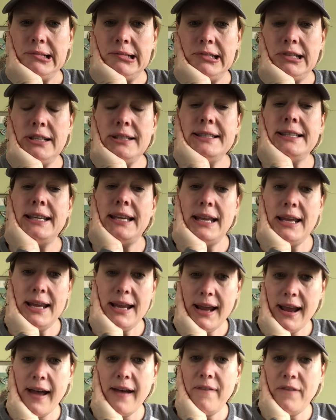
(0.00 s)
Does
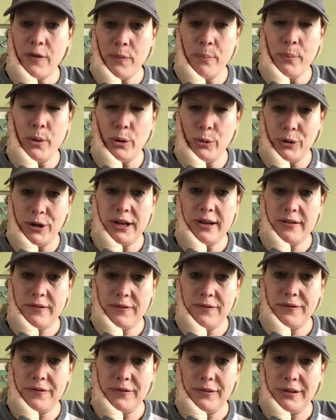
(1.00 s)
he have a
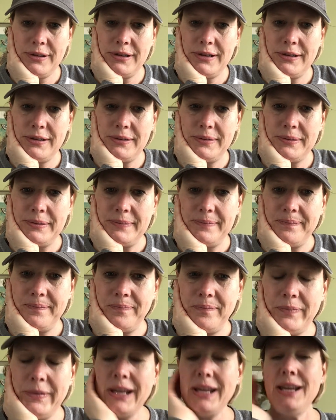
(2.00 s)
motive?
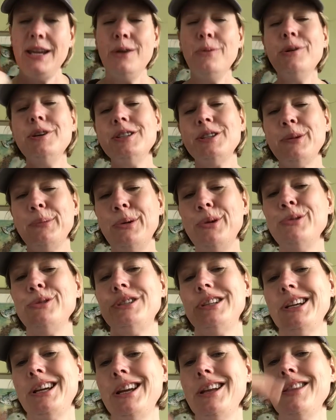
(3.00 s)
He was supposed
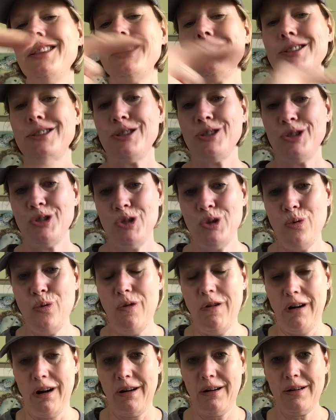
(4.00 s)
to get the
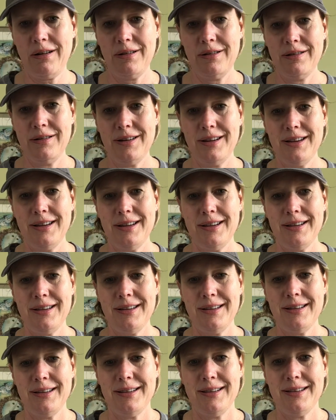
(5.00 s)
store
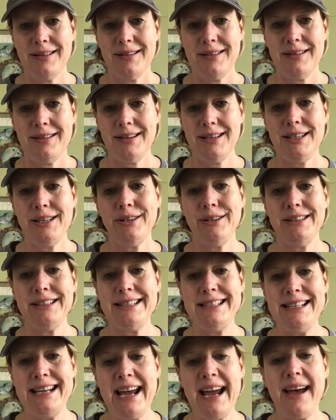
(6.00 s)
until his
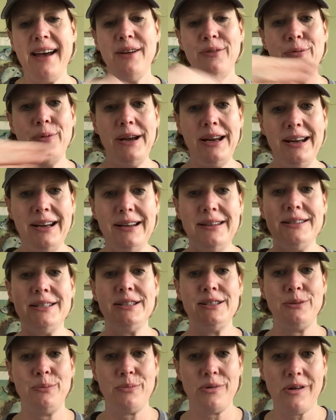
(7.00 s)
dad ran into
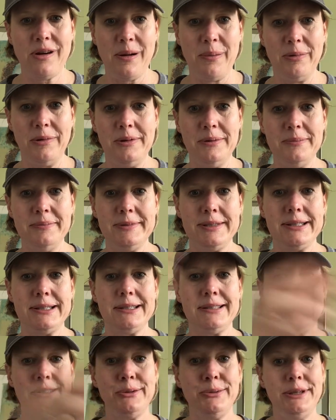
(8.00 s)
some problems.
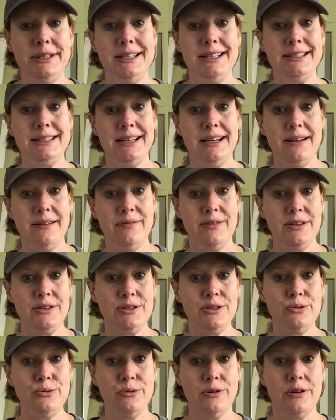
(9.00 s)
So he doesn't have the
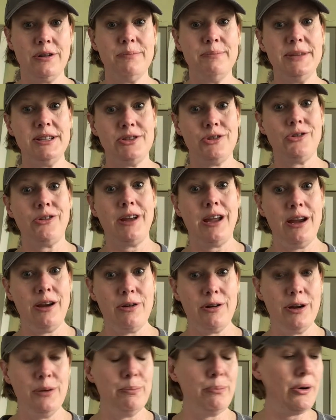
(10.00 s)
store. Mr.
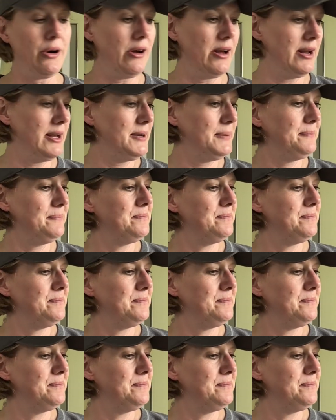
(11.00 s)
Carrot bought it.